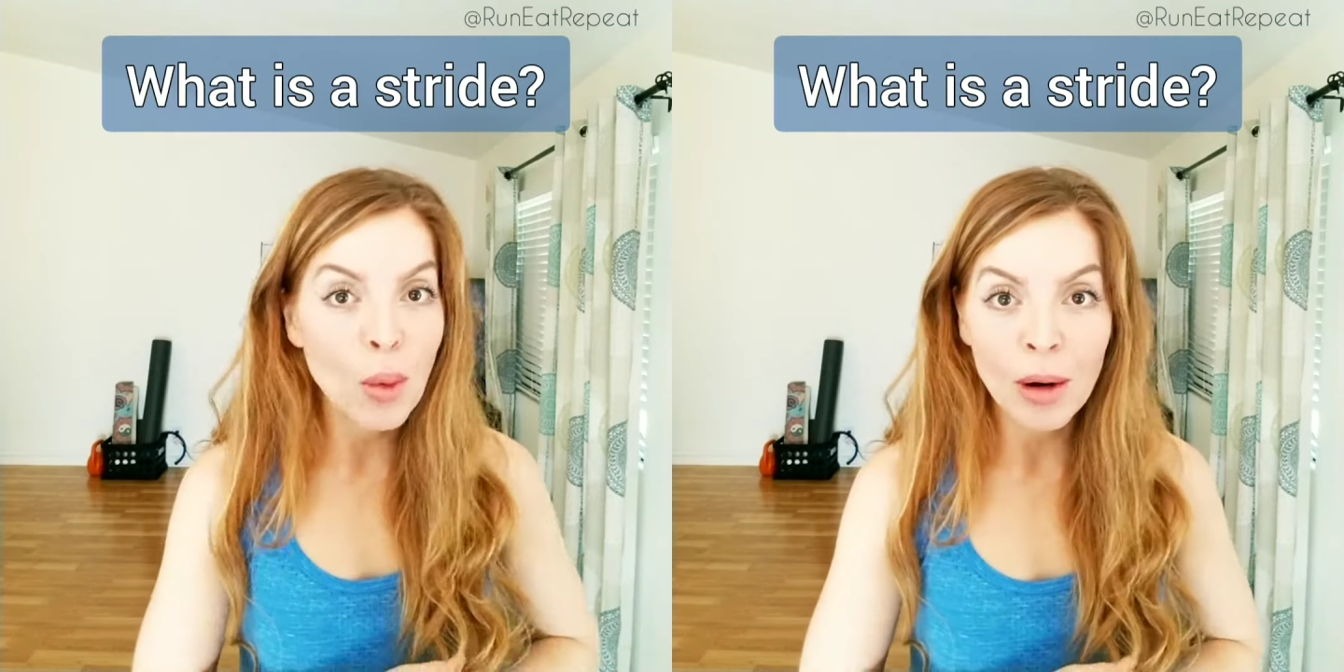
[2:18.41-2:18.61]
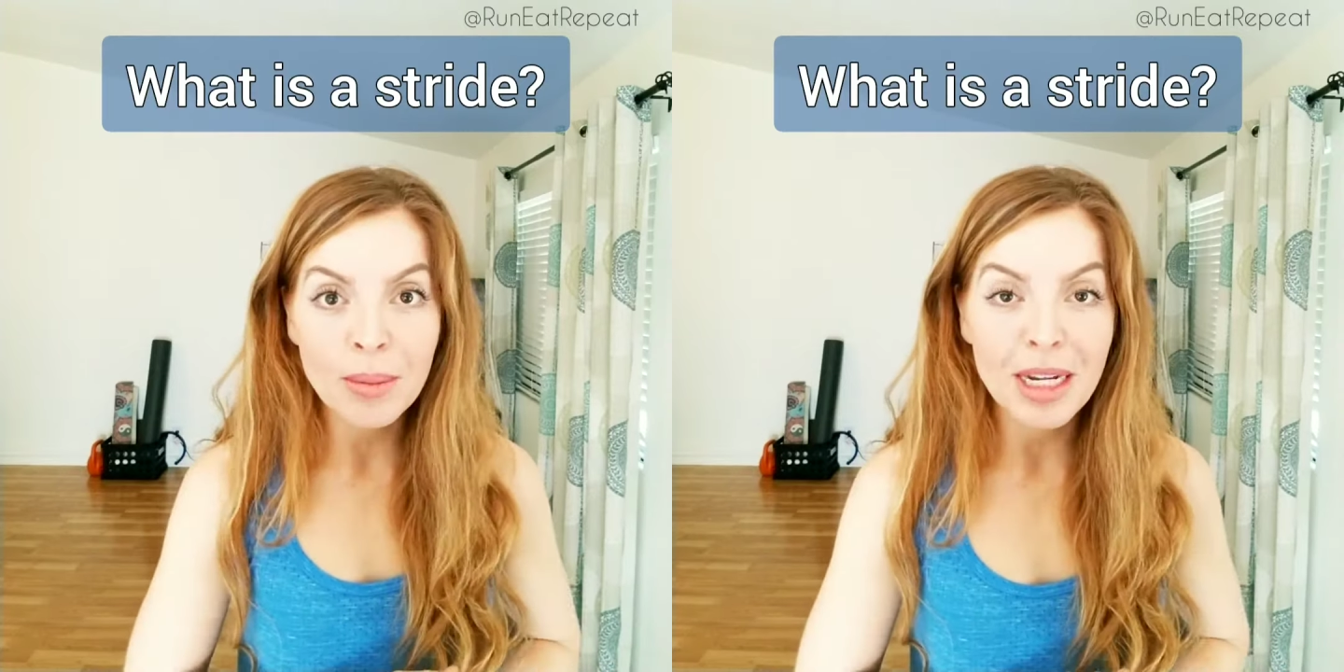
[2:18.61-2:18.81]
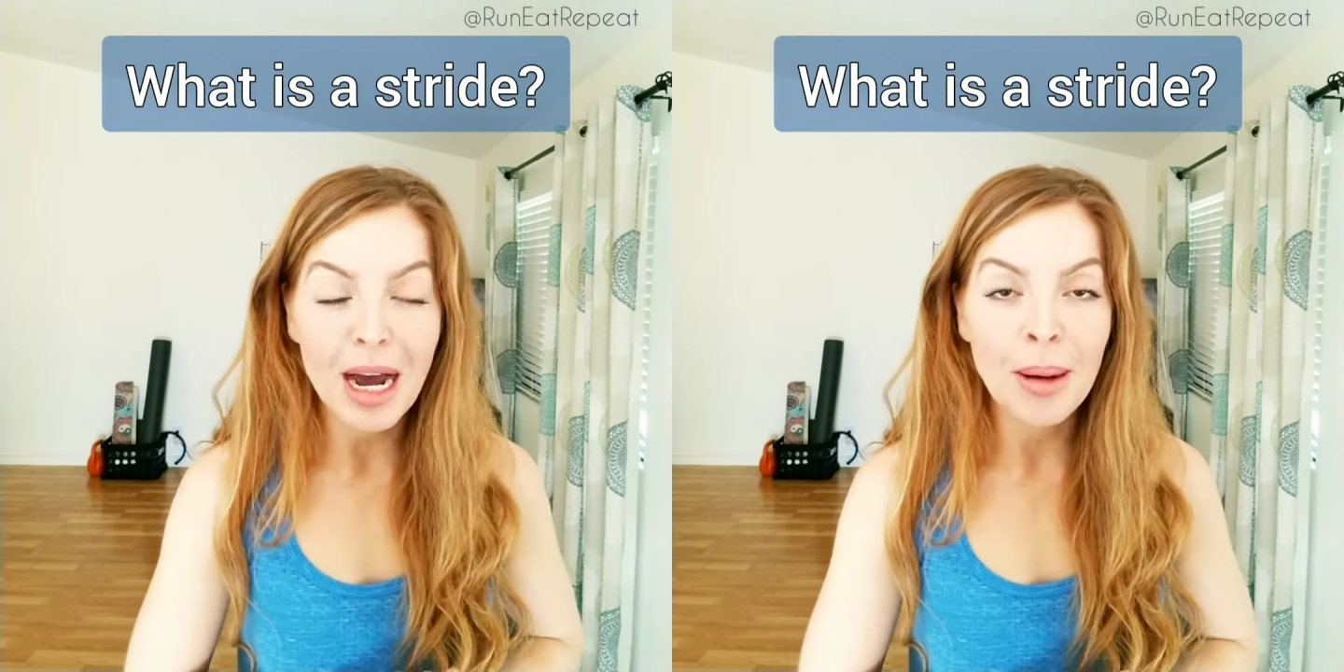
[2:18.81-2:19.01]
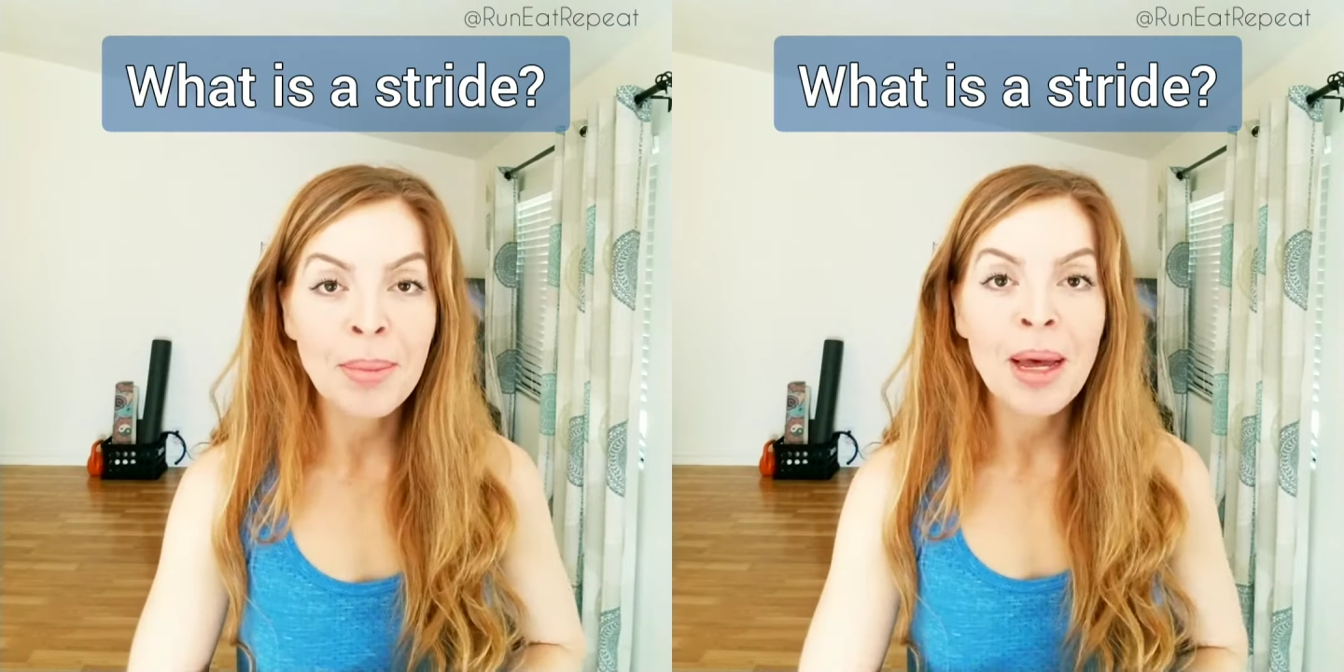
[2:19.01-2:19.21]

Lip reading: warmed up,